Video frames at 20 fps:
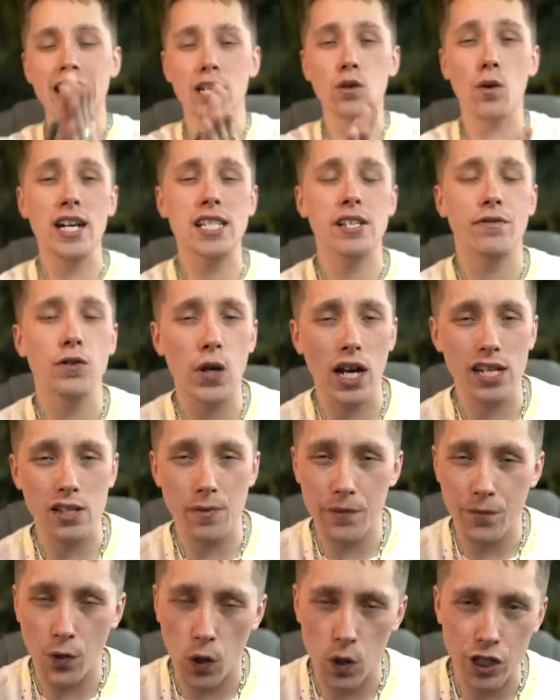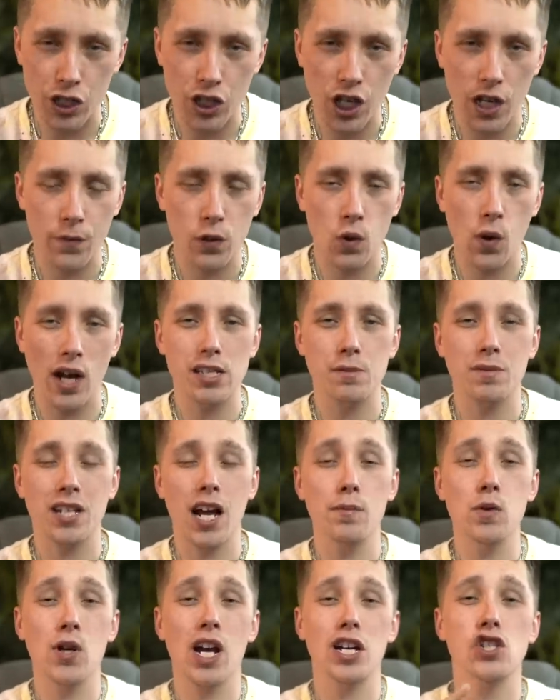Anyways, if you guys have been following the channel for quite some
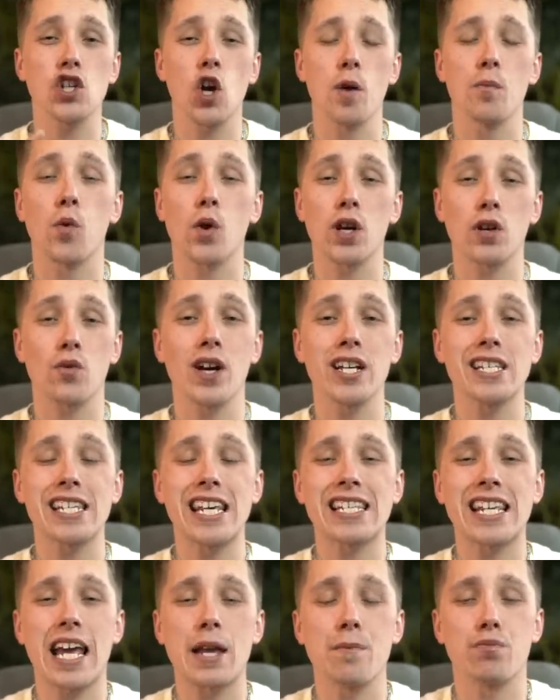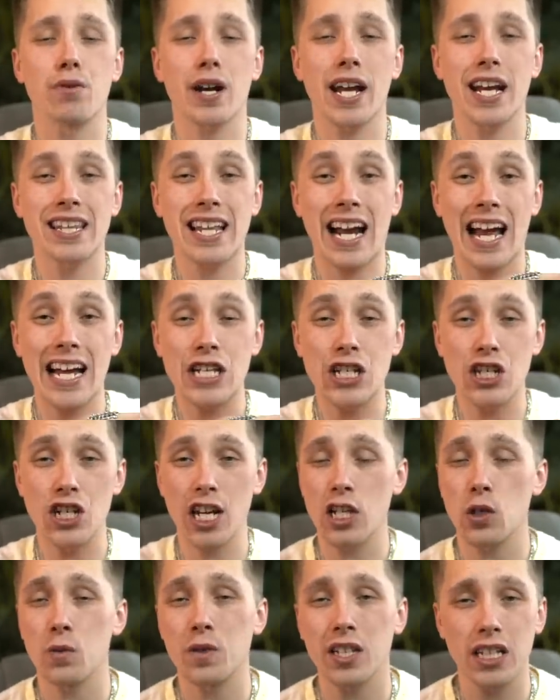time, you guys know Born and Raised is a brand that I
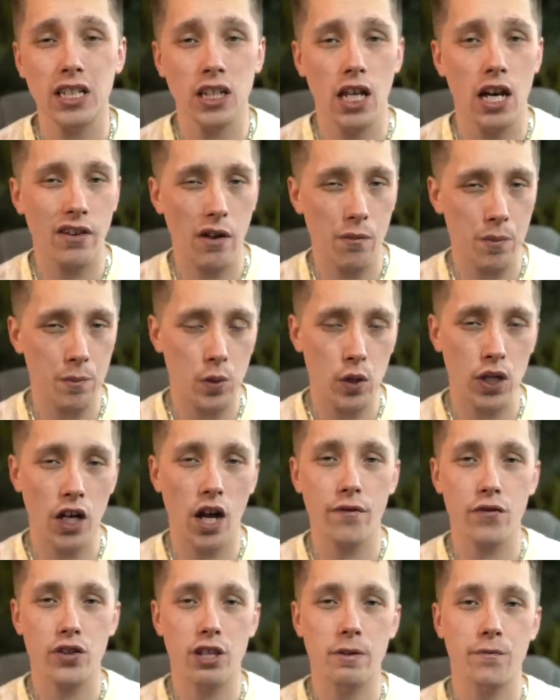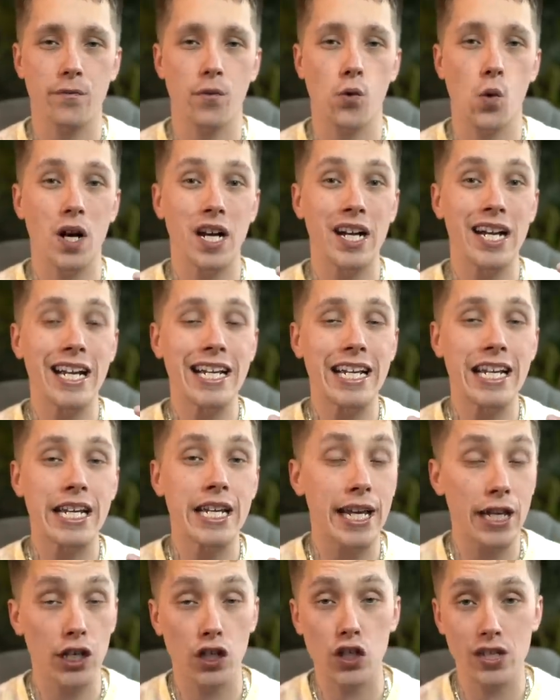genuinely love. I've been putting on for them for
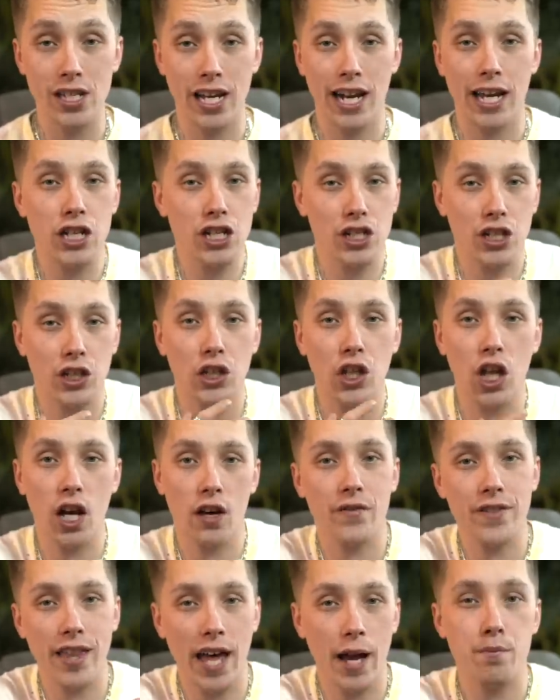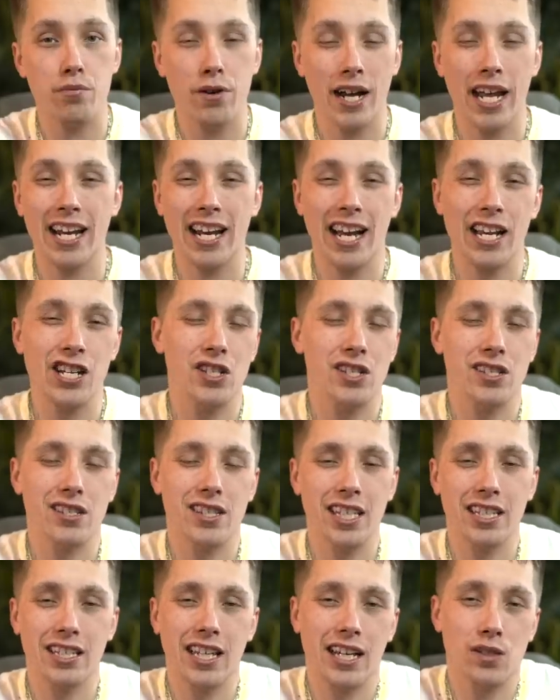years, and I just love that brand. I just
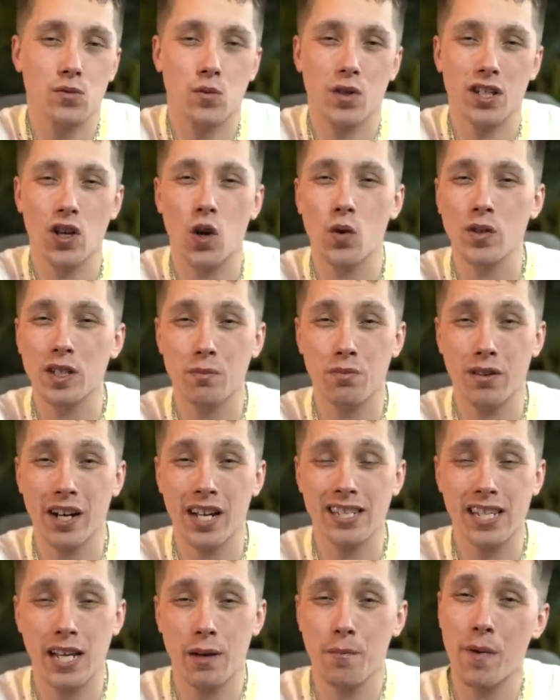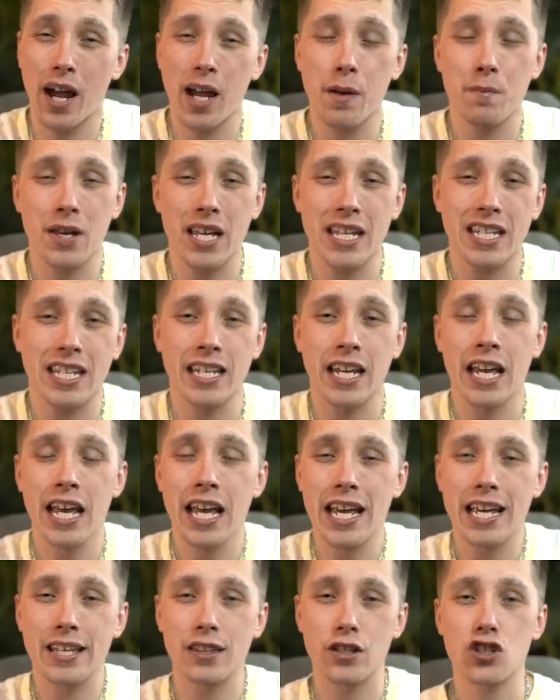think that it's one of the only brands that, in my opinion,
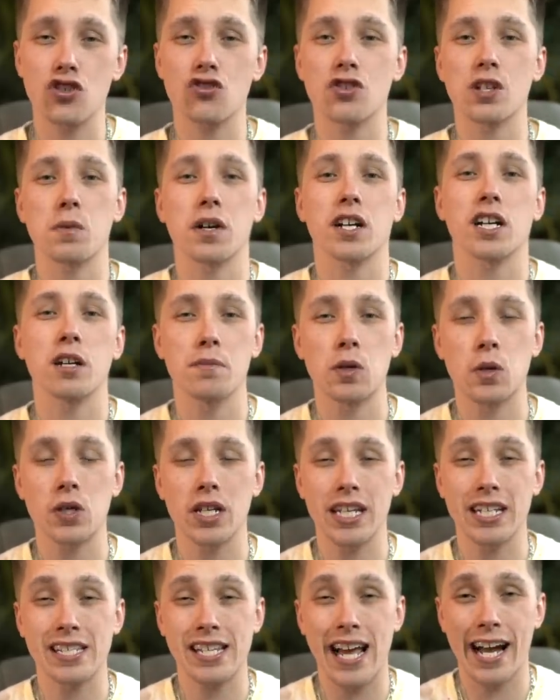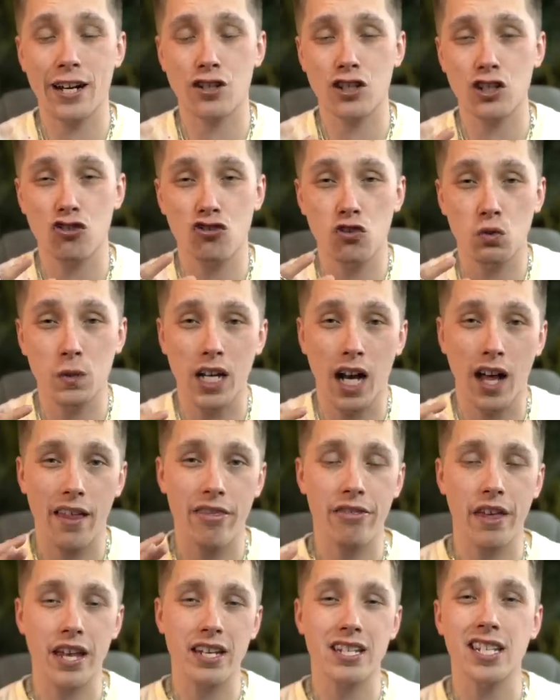in the streetwear community is actually truly
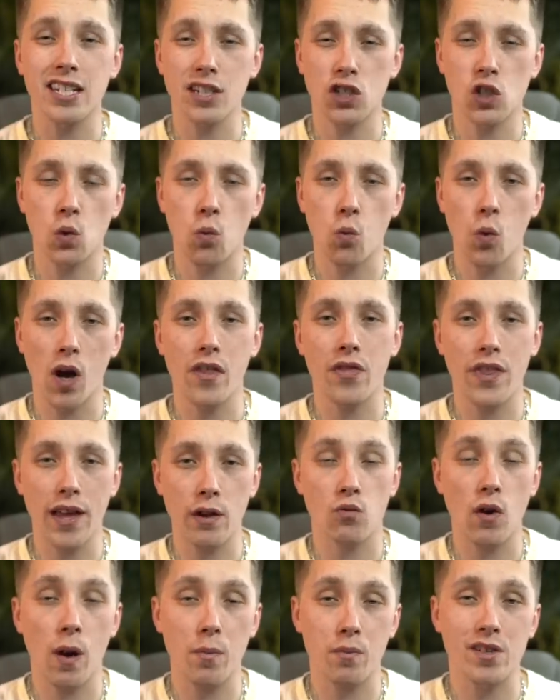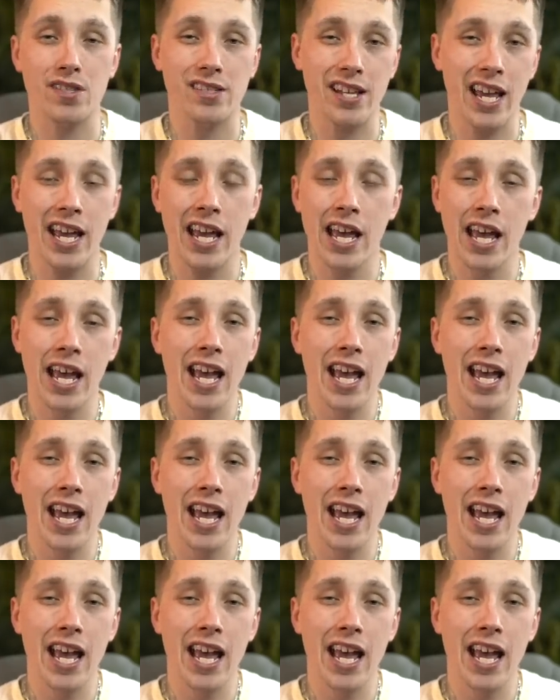authentic to what they represent,